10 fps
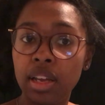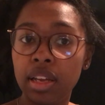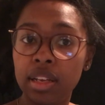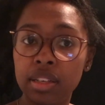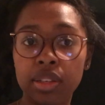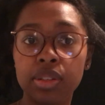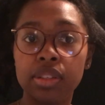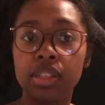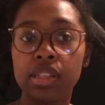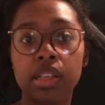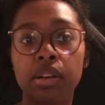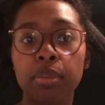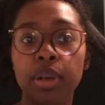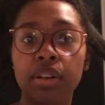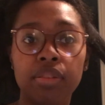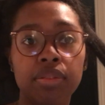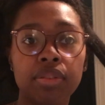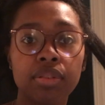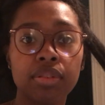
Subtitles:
and lose this little bit of